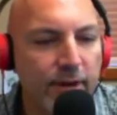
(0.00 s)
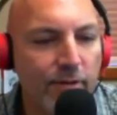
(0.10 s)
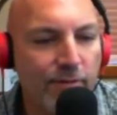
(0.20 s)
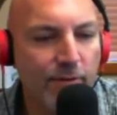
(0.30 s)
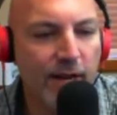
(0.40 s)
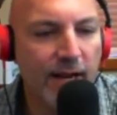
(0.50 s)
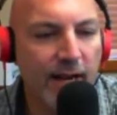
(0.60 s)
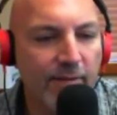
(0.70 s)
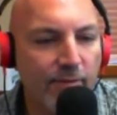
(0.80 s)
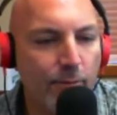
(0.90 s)

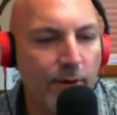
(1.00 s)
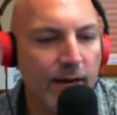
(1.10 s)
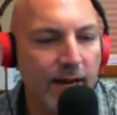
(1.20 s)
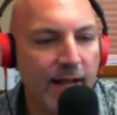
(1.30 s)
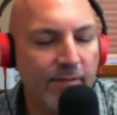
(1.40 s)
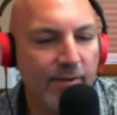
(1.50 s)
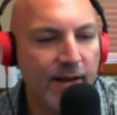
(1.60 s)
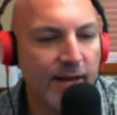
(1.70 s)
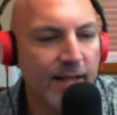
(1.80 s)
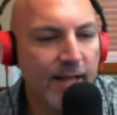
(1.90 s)

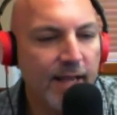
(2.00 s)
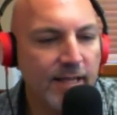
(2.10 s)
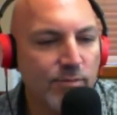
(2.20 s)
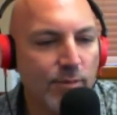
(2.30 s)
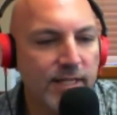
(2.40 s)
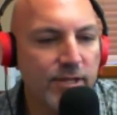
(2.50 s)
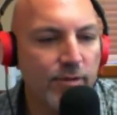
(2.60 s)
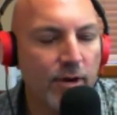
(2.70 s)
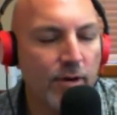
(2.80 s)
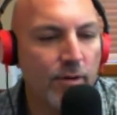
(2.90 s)
304.111 is
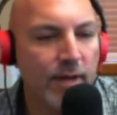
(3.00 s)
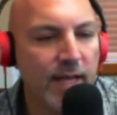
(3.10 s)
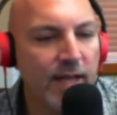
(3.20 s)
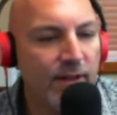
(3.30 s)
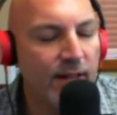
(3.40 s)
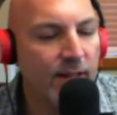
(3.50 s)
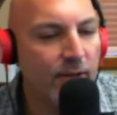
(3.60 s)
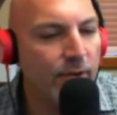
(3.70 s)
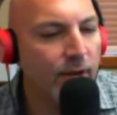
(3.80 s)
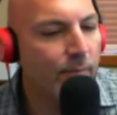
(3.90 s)
what you owe even though